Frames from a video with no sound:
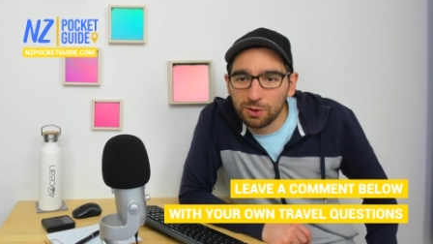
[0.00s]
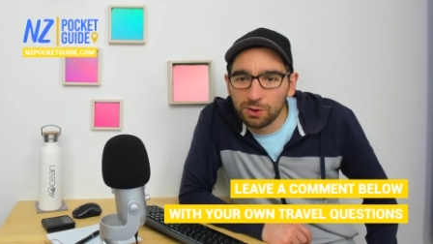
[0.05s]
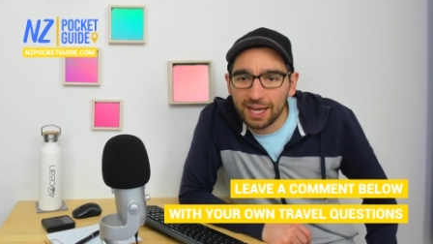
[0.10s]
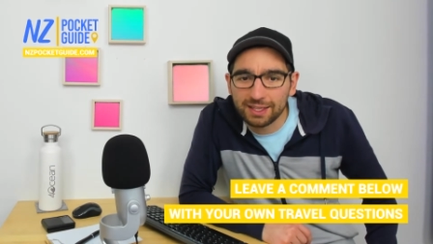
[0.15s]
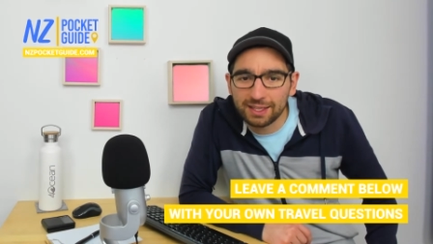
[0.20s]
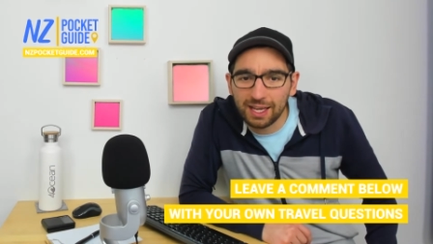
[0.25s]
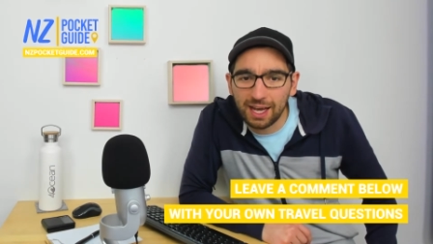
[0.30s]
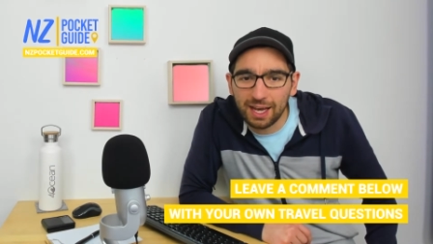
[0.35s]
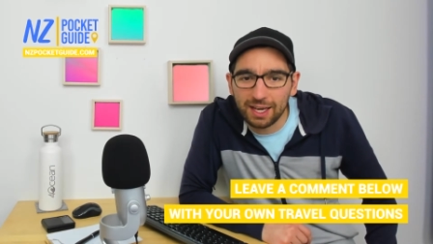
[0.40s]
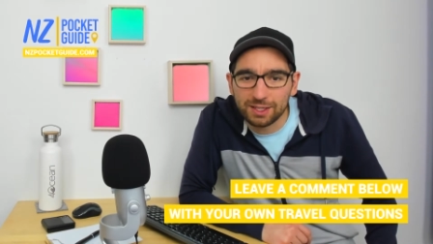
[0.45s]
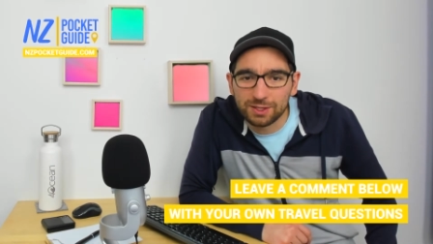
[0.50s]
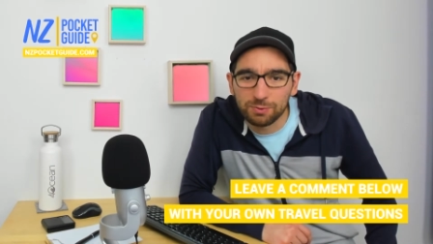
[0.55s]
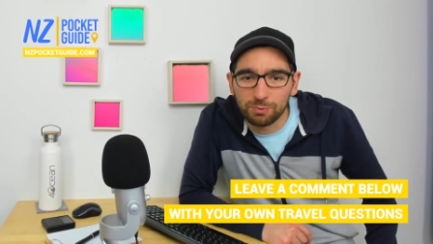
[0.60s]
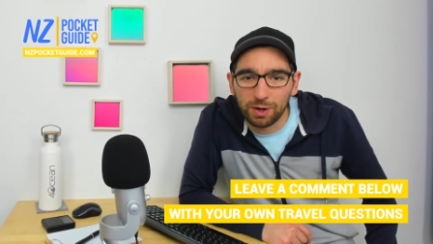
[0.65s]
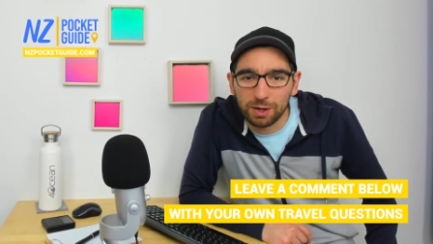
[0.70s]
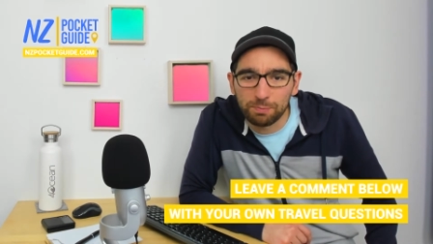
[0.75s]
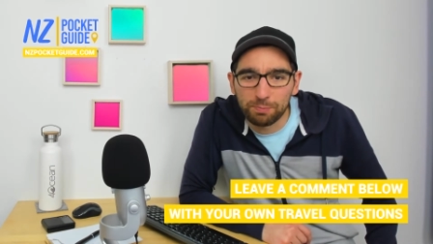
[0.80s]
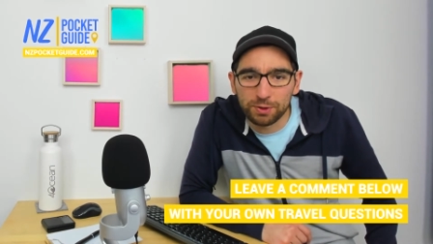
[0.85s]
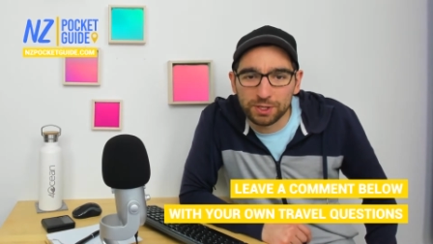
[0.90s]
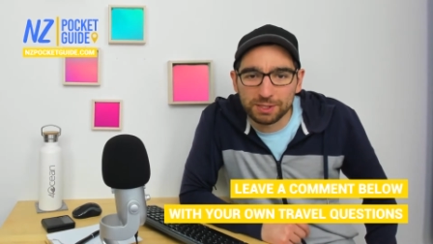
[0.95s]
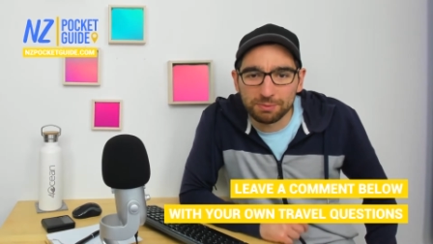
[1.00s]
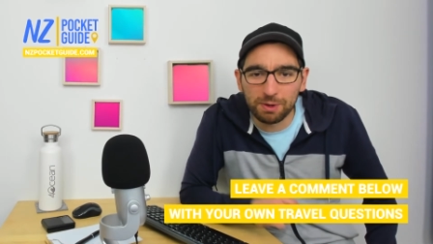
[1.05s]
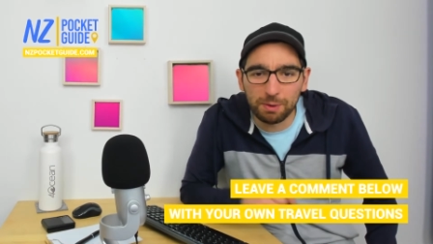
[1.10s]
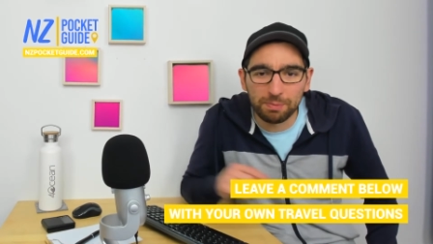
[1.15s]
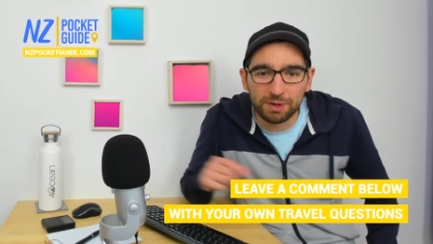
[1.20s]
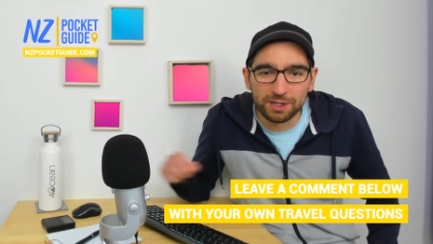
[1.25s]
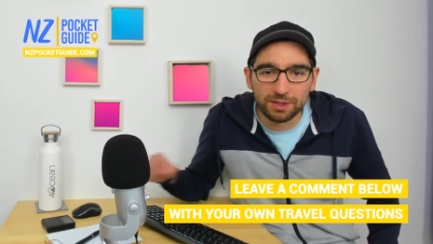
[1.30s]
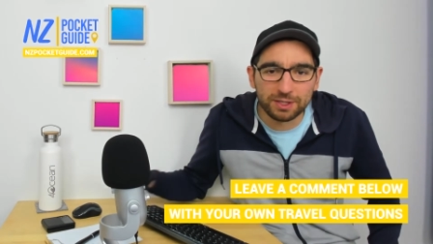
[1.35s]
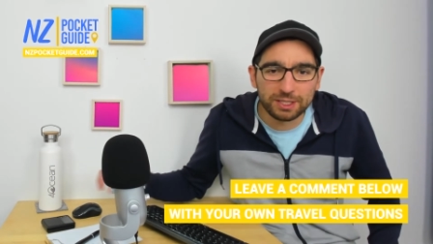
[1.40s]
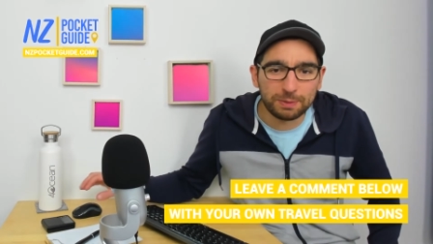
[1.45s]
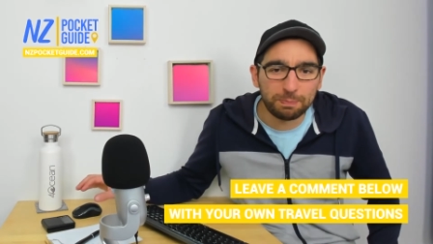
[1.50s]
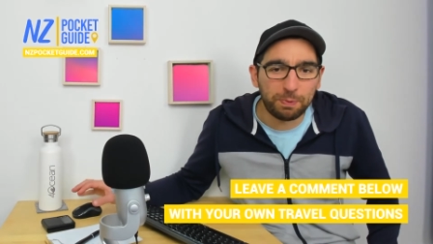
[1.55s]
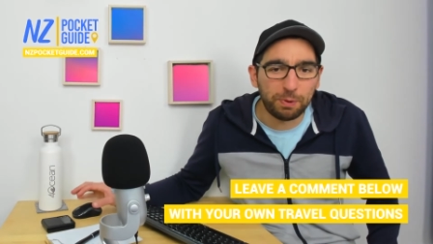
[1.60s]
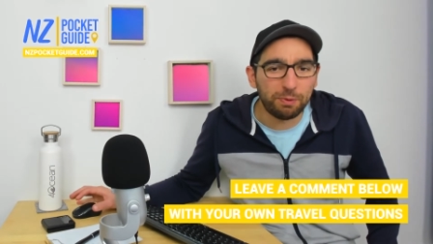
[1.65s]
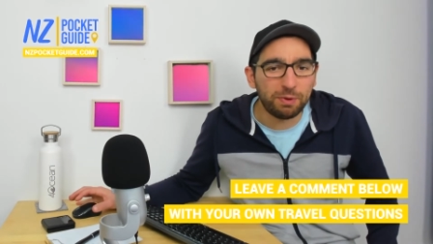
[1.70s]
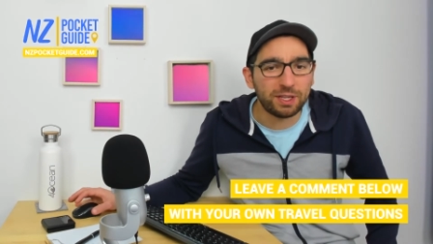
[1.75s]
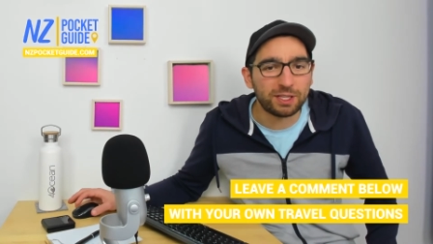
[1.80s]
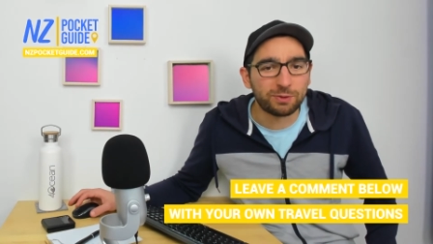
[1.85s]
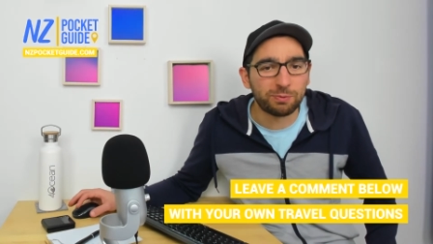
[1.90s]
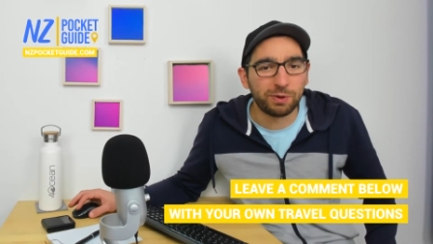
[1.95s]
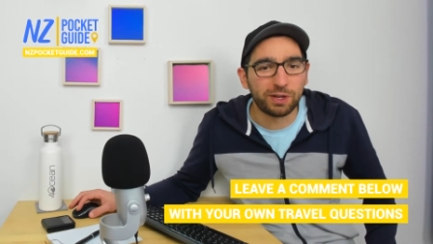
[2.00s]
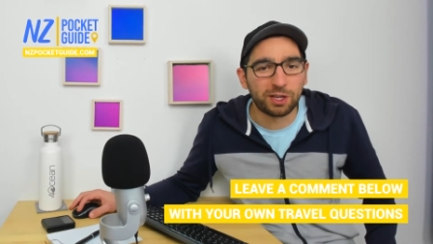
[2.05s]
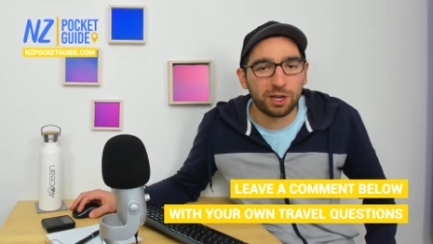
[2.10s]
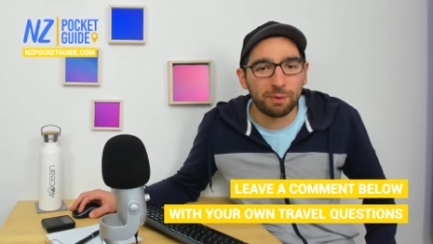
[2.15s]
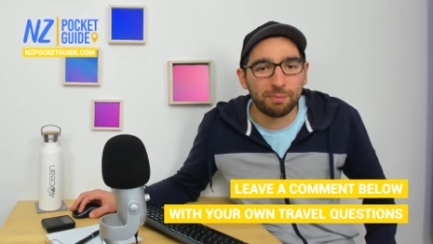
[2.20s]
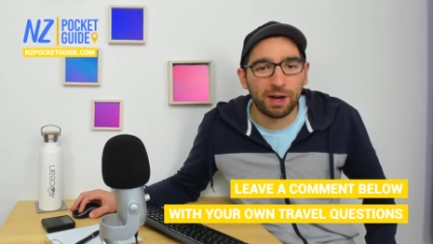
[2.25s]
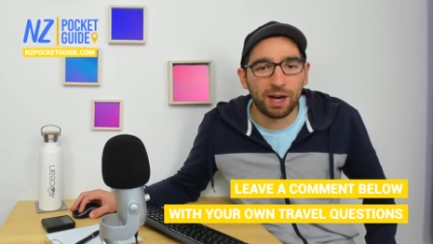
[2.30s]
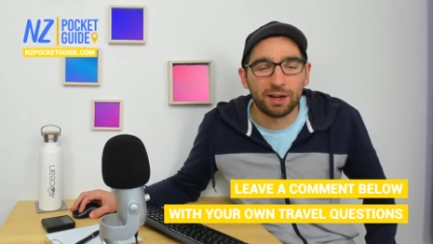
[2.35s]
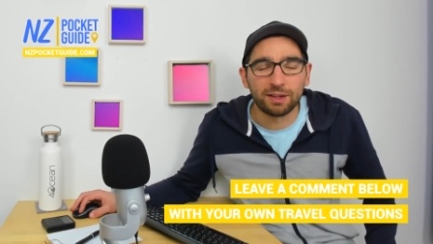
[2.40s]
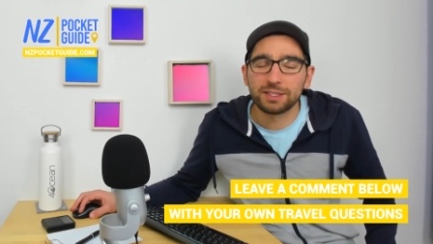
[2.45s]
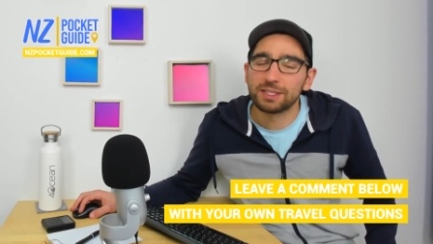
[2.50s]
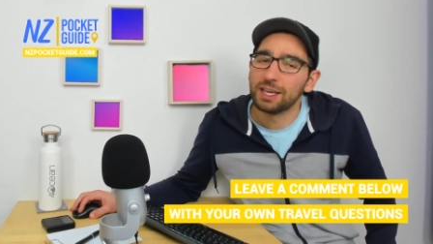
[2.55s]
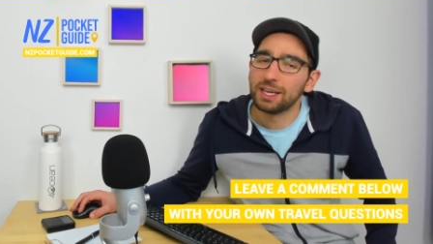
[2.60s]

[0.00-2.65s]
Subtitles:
at night when presumably the spirits will come out.